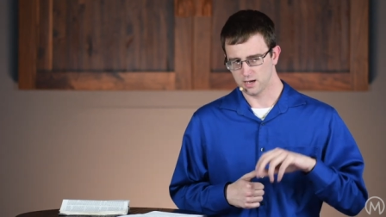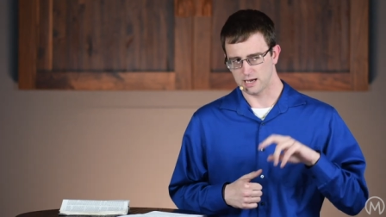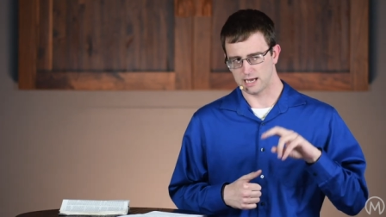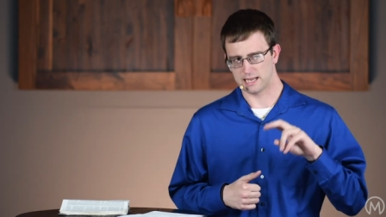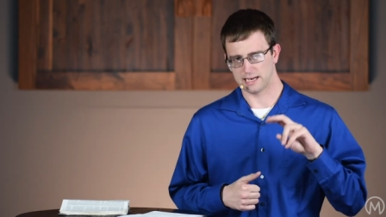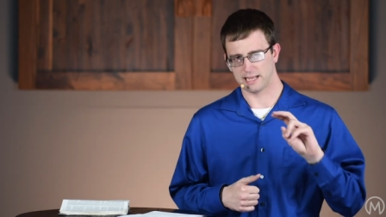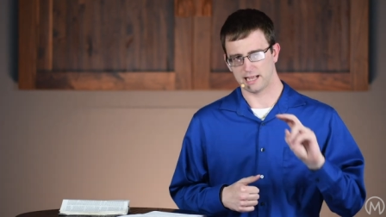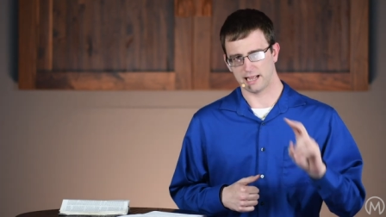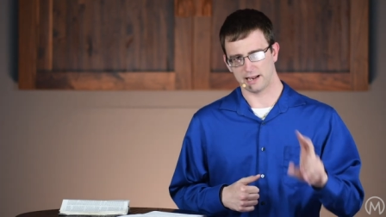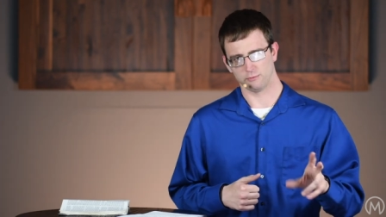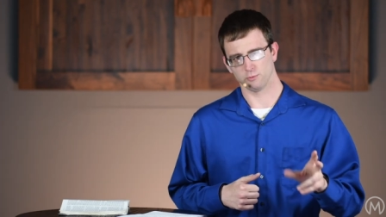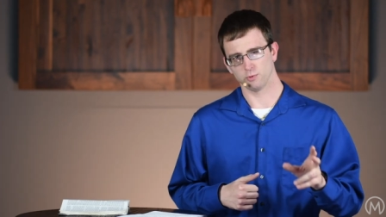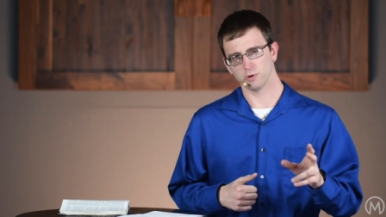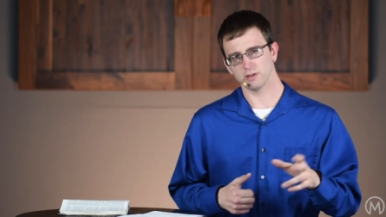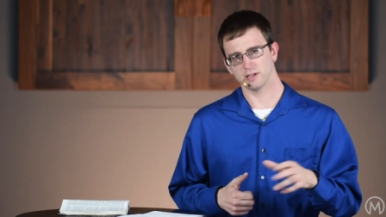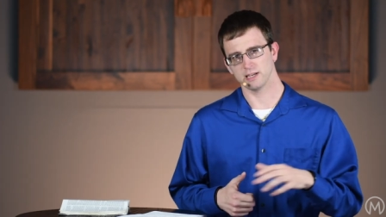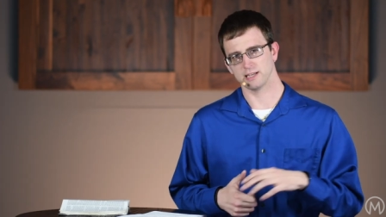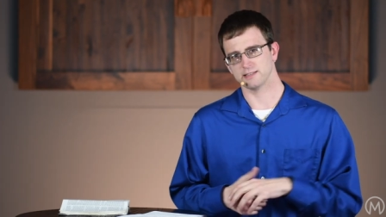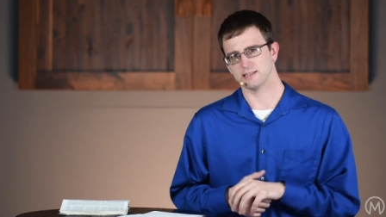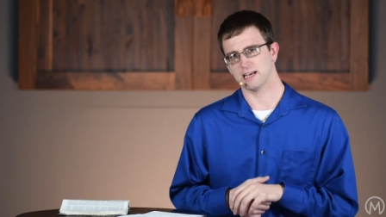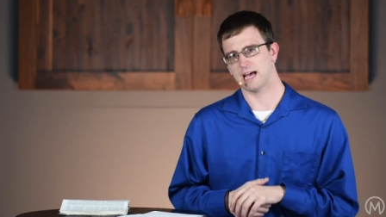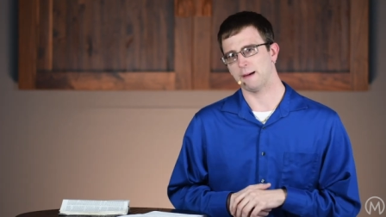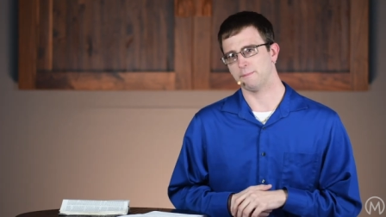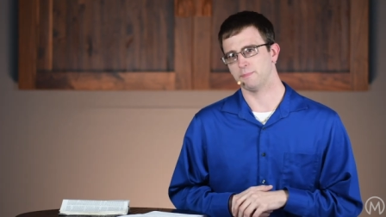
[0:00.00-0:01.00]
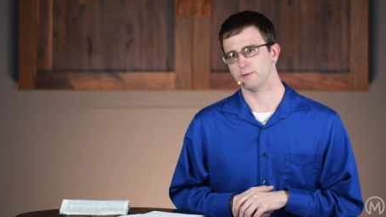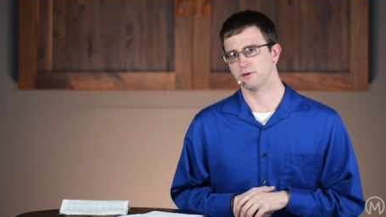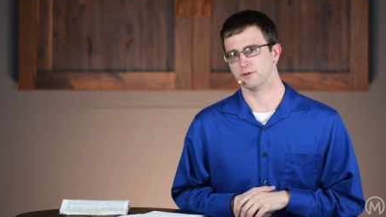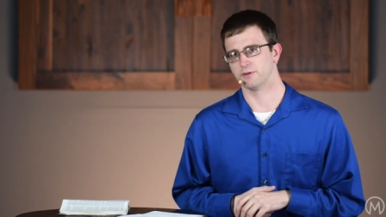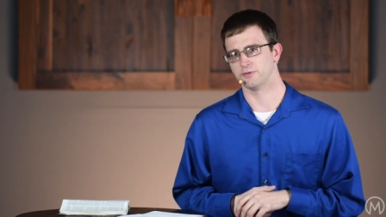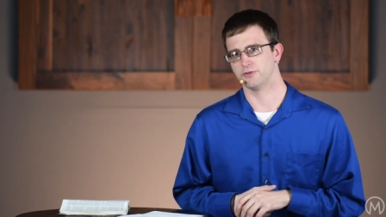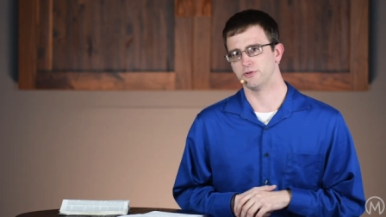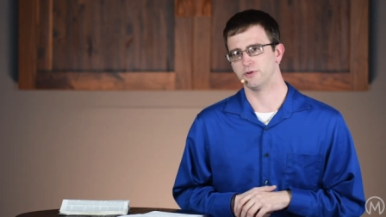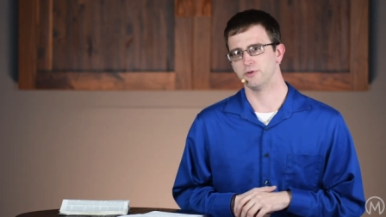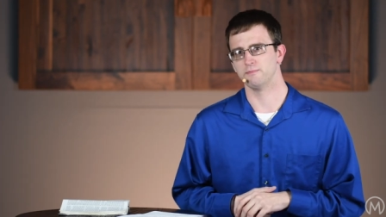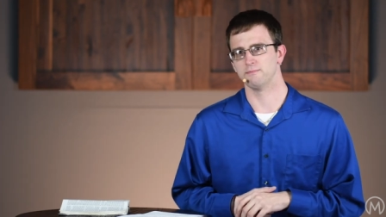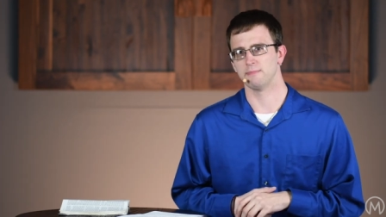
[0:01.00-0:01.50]
and, and really, it's happened
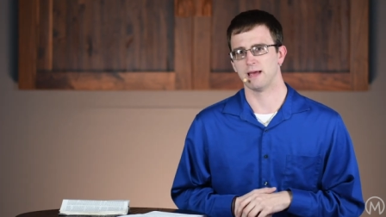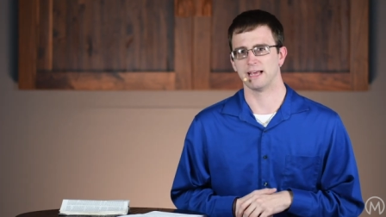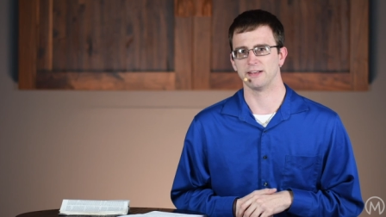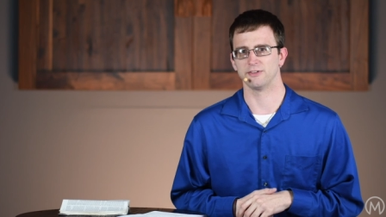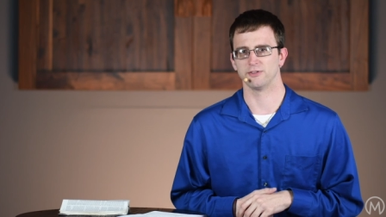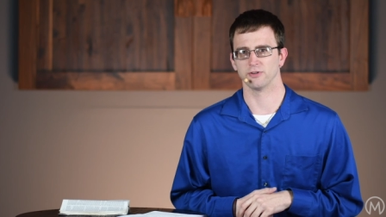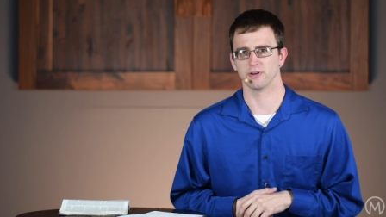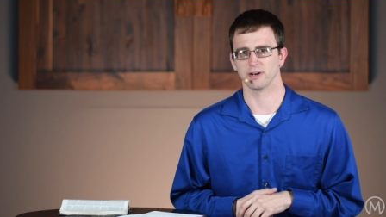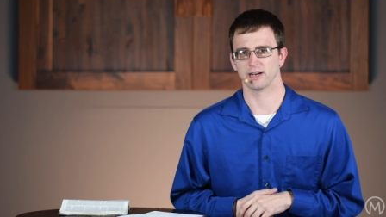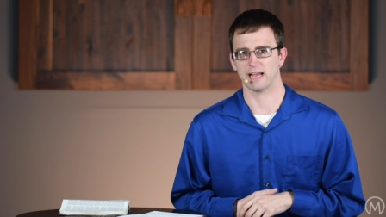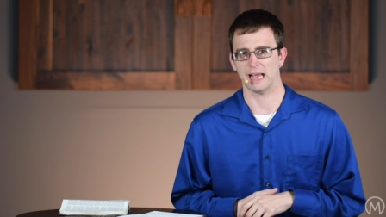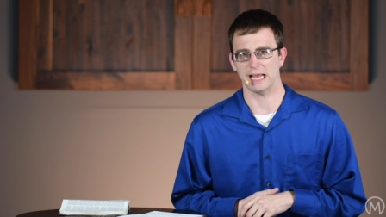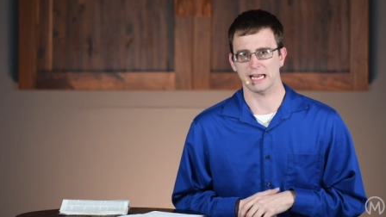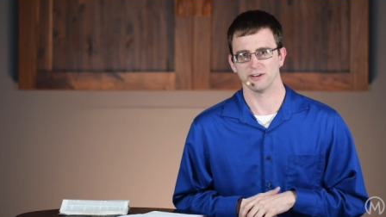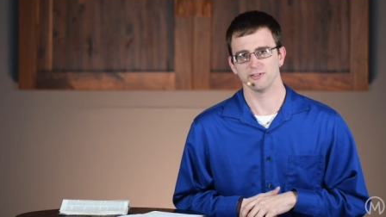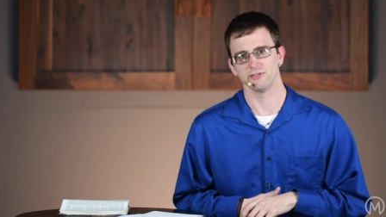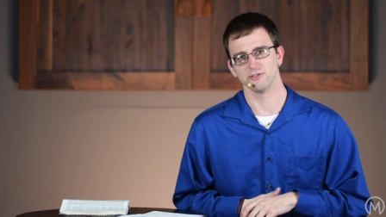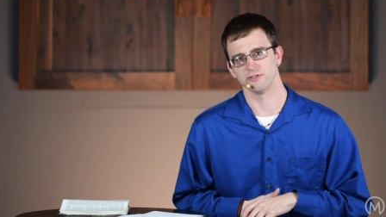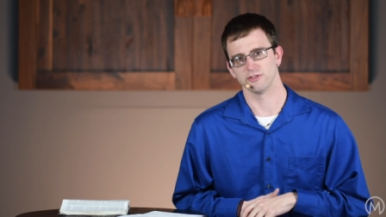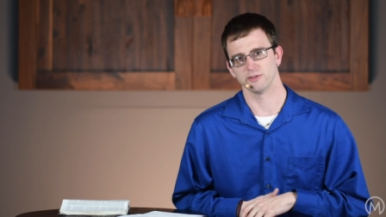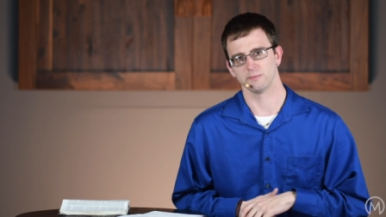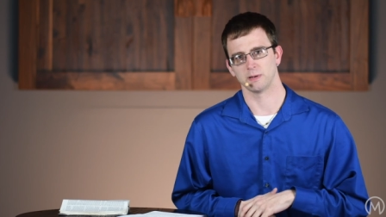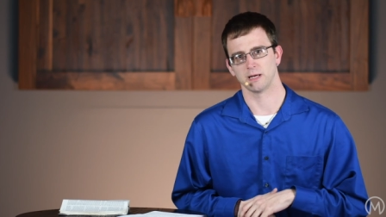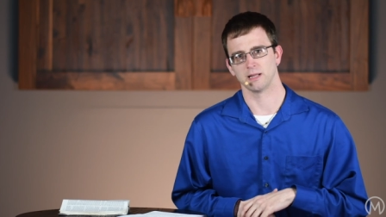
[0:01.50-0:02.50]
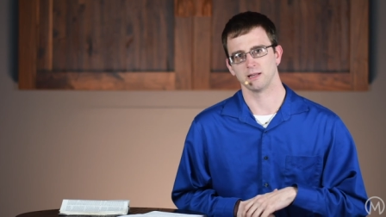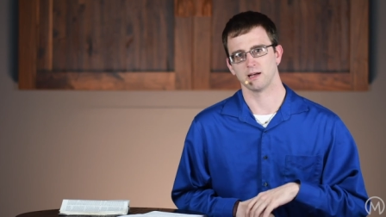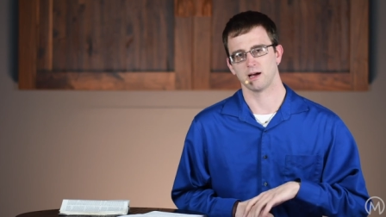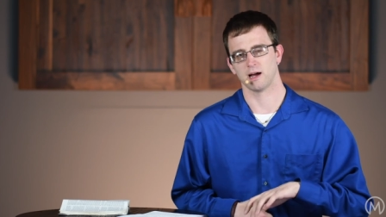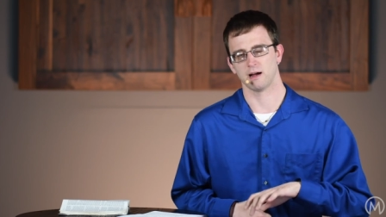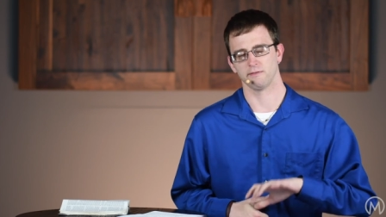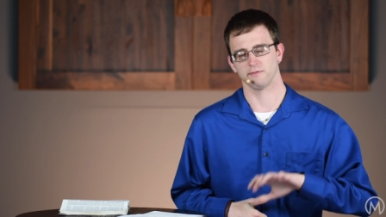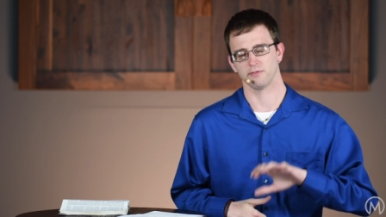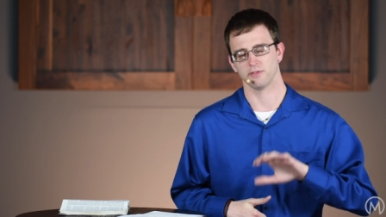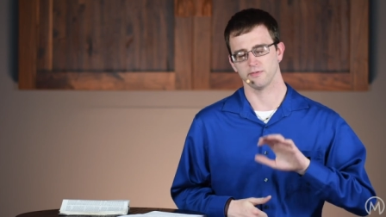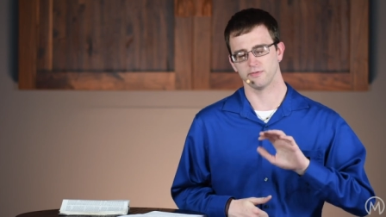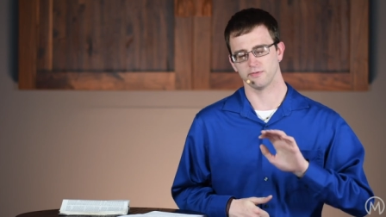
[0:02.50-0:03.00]
on two major occasions in my life.